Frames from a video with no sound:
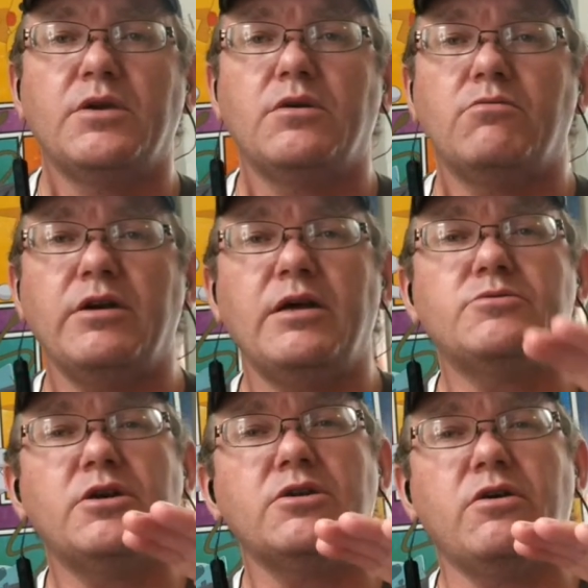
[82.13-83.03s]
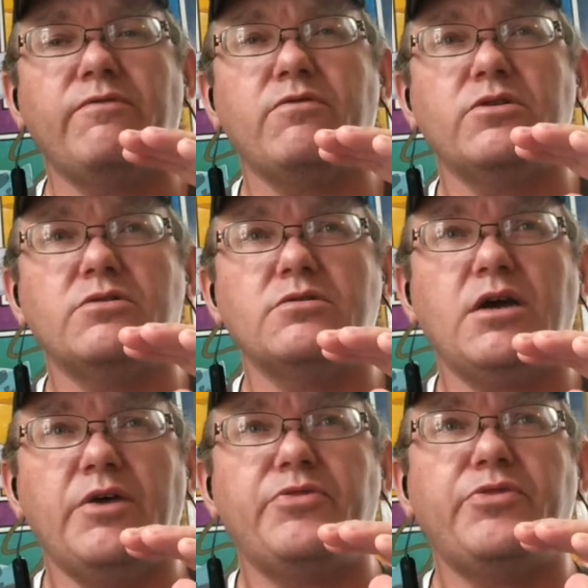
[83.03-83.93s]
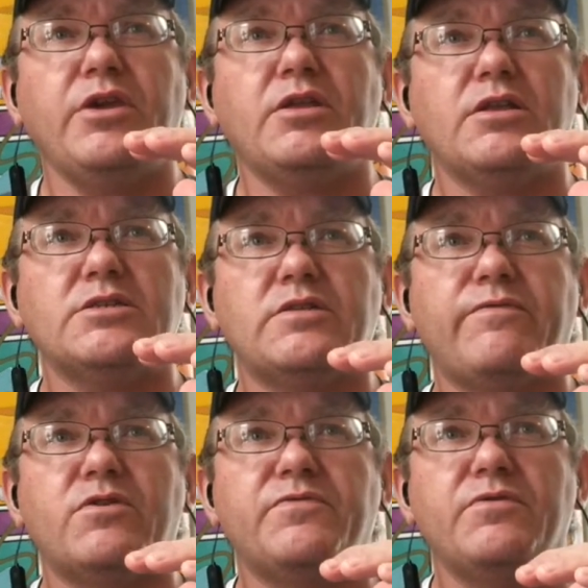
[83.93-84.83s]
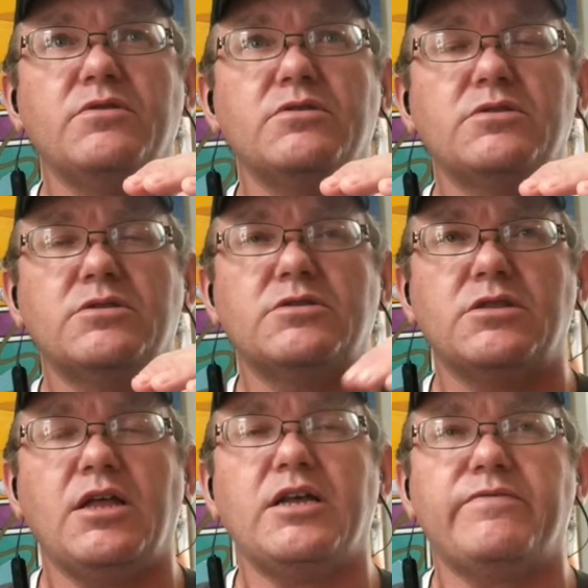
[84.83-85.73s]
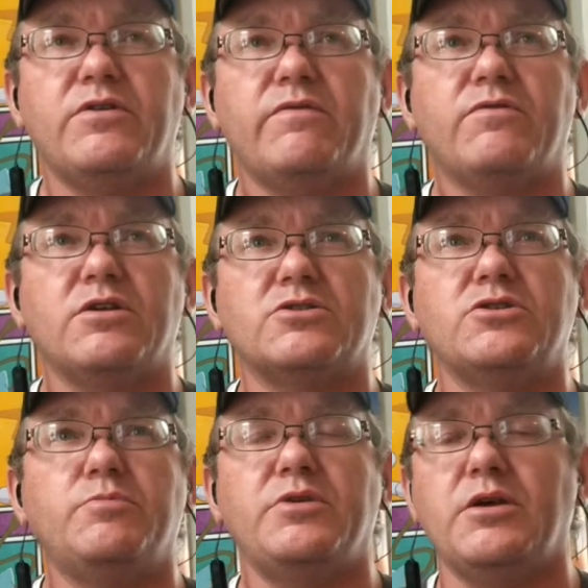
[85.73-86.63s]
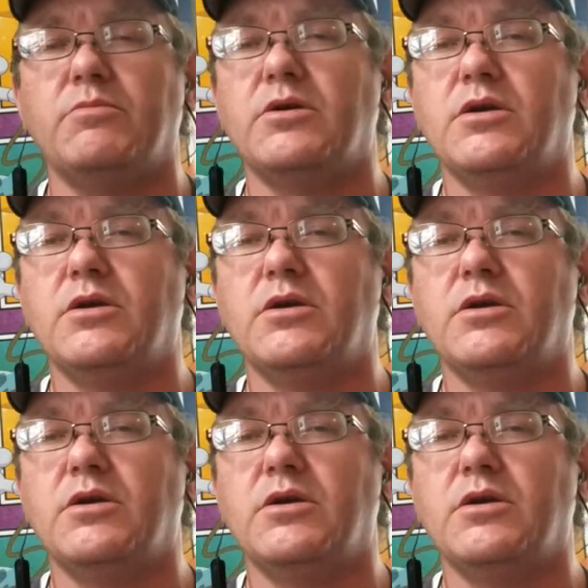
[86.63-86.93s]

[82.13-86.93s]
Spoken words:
Right now I'm trying to go for I think I set the last video for like 2 p.m.